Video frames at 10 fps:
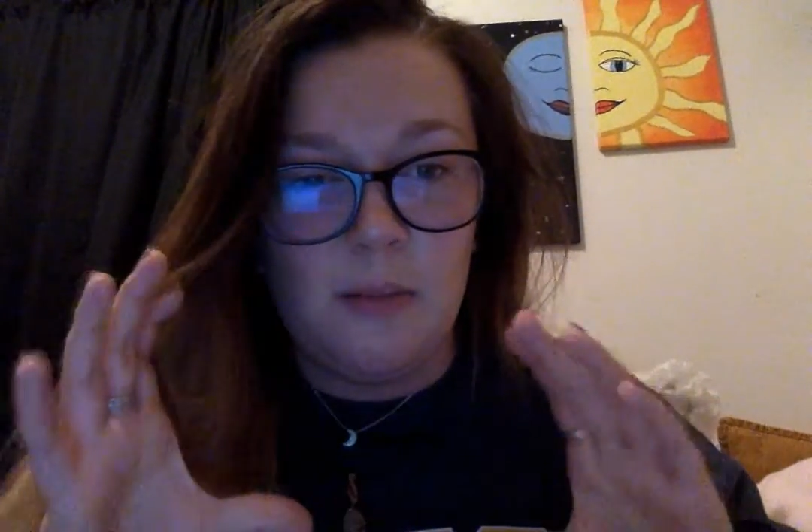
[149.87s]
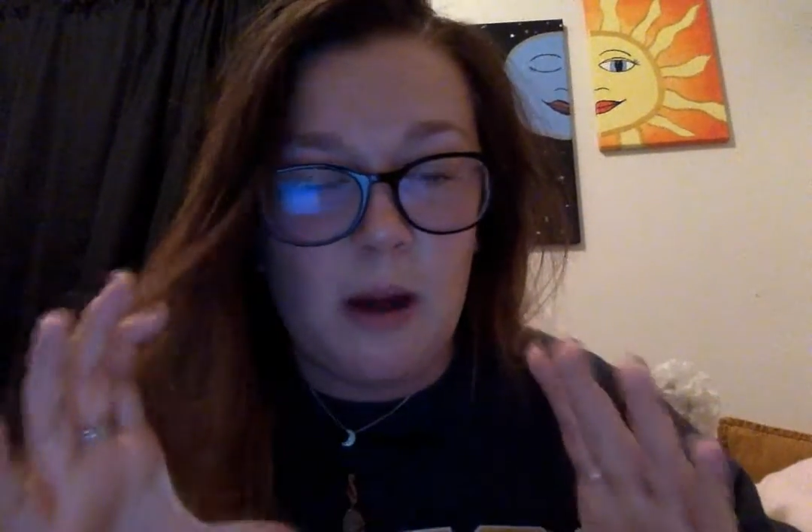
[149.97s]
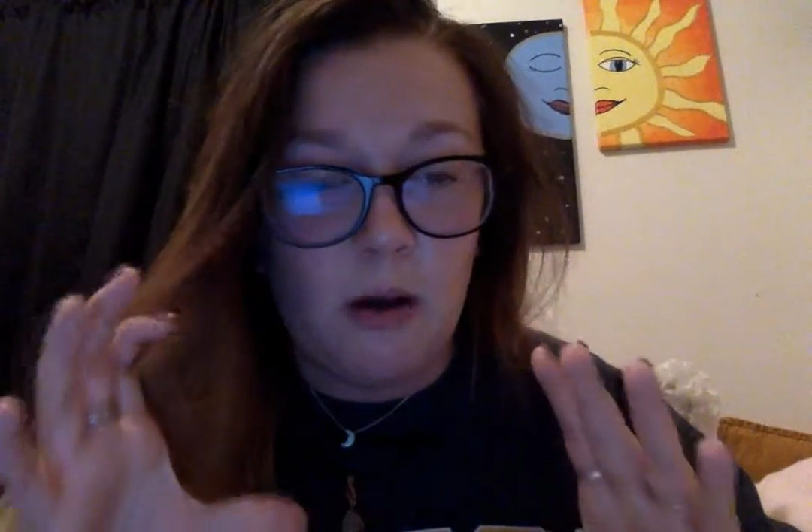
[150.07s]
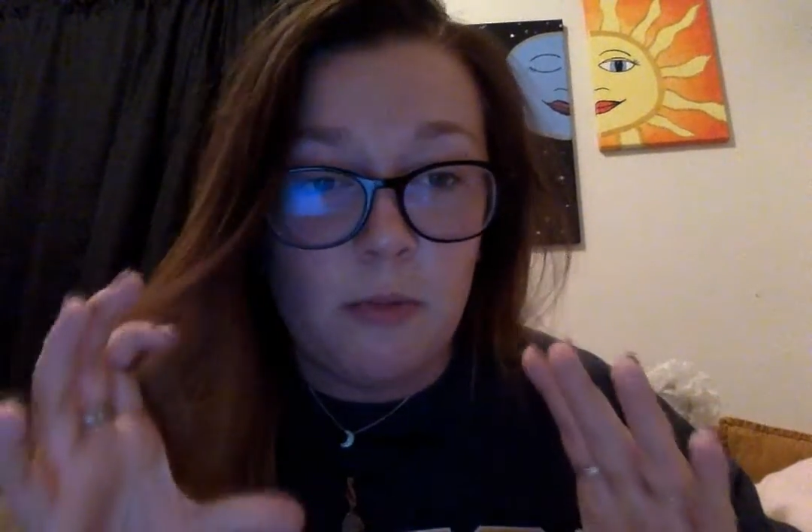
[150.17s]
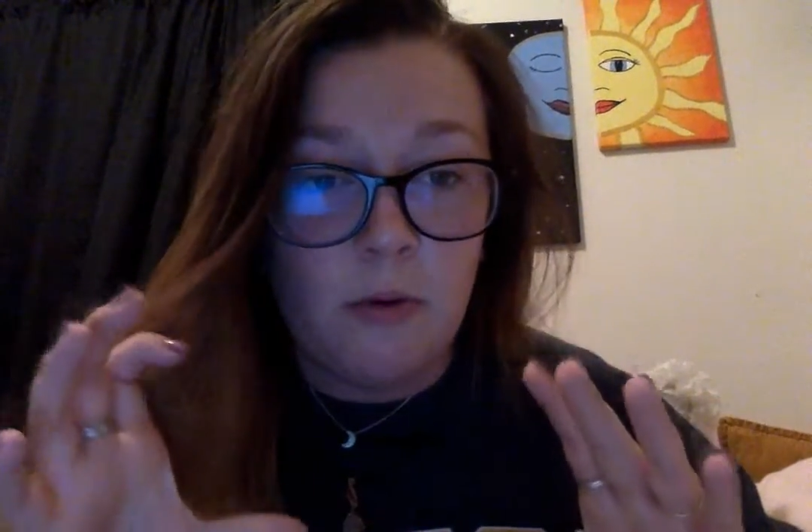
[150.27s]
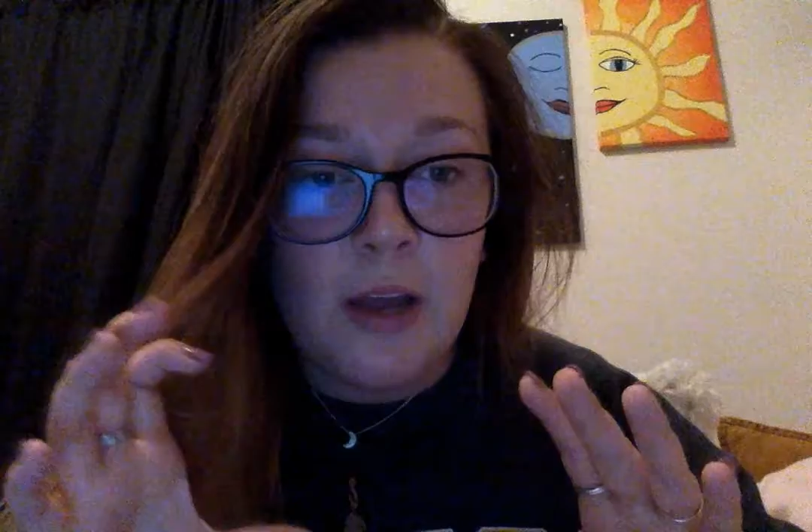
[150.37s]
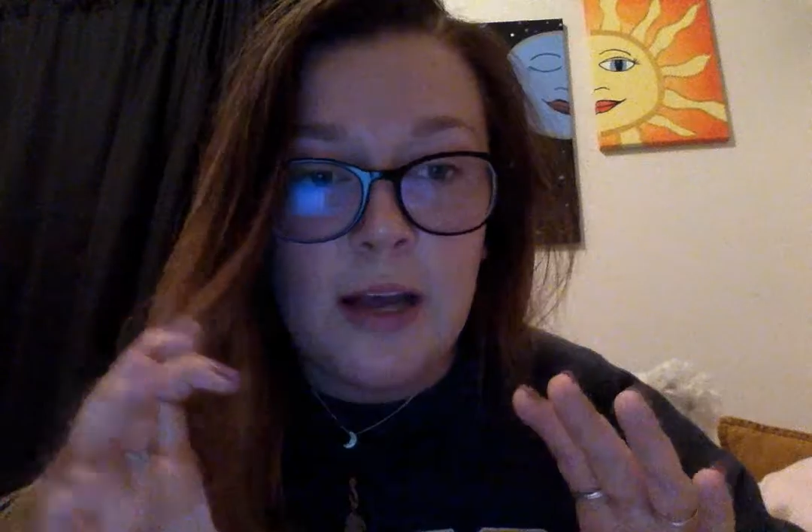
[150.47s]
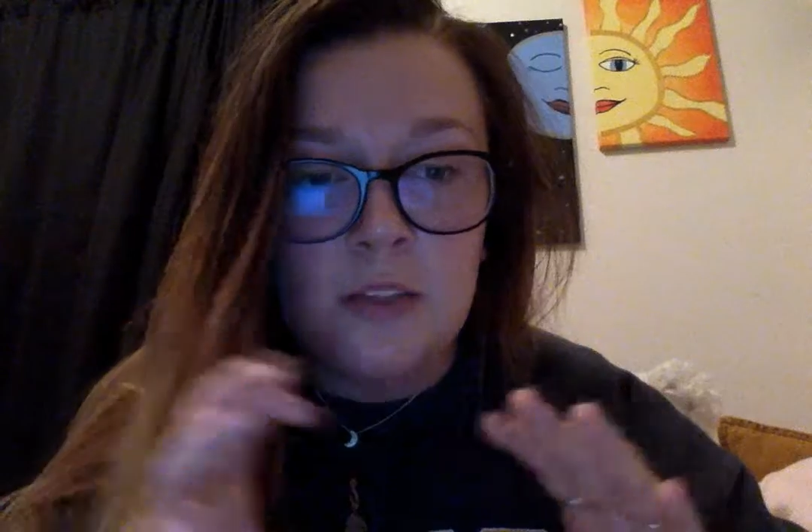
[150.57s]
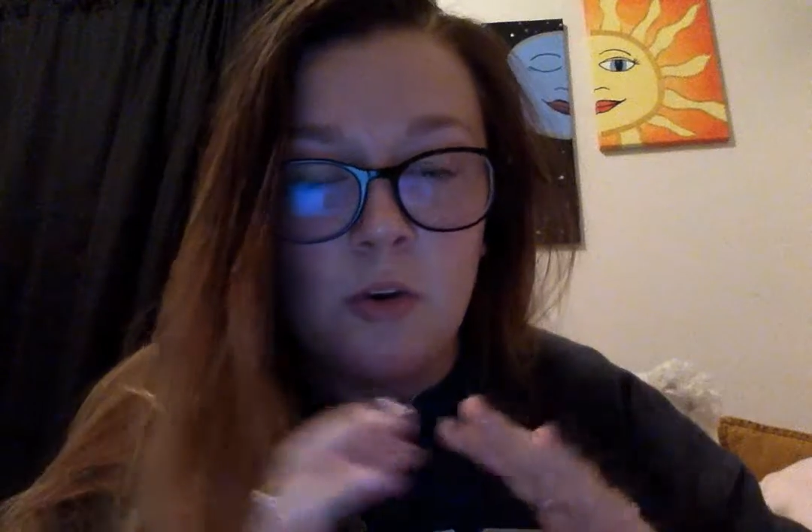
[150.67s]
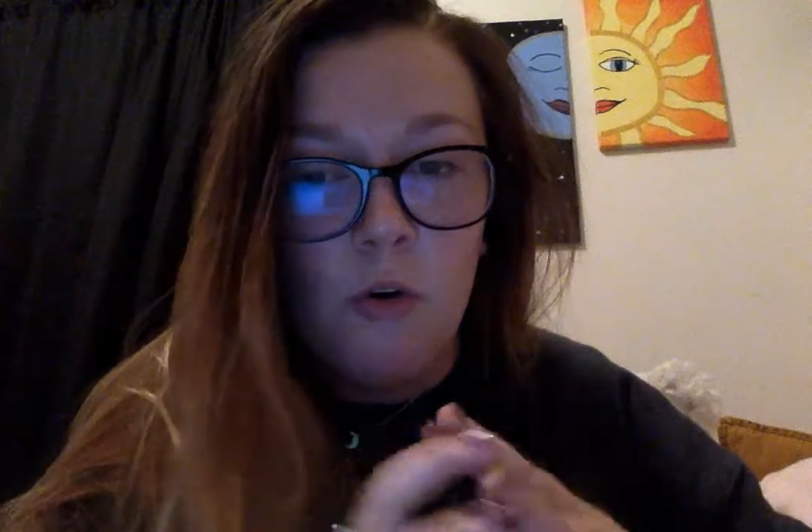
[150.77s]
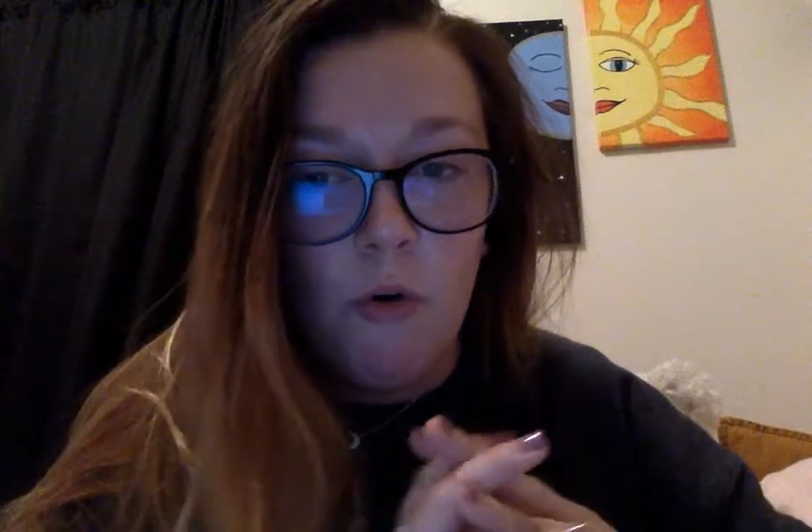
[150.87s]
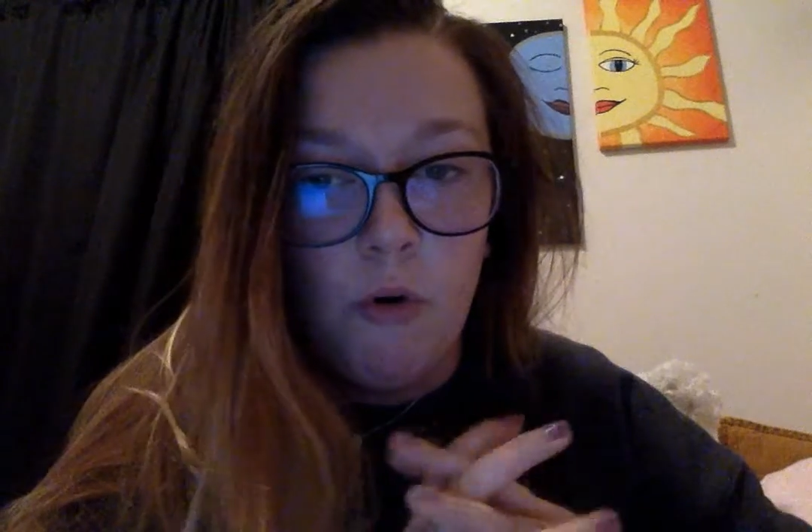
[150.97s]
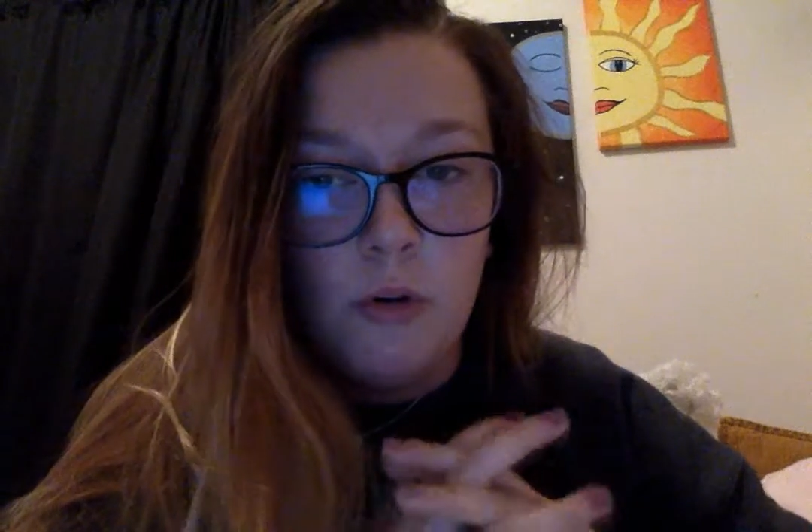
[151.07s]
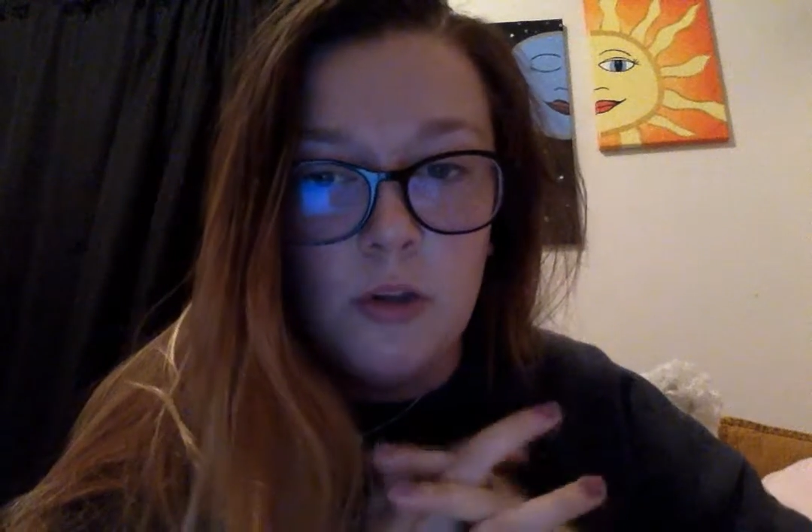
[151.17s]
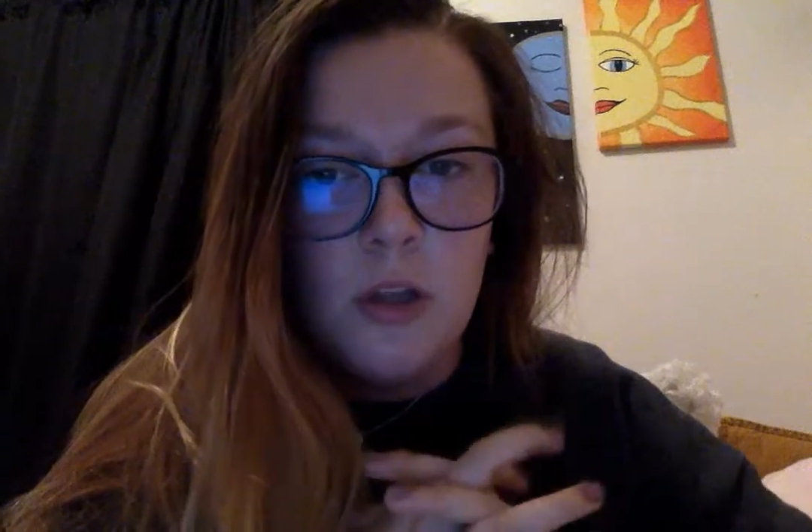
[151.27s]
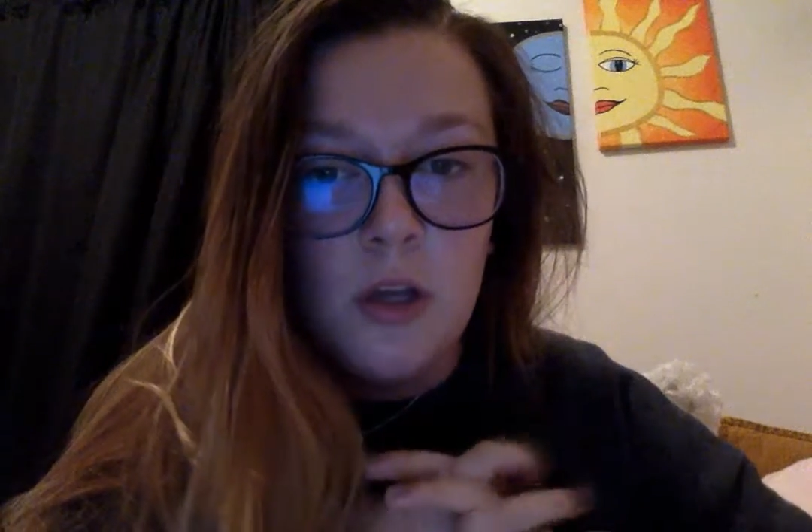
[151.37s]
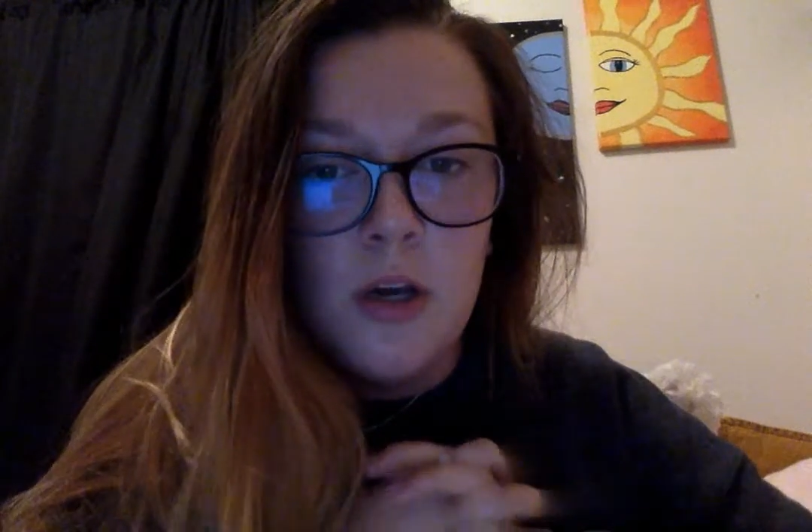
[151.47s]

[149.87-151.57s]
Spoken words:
PowerPoint as a whole.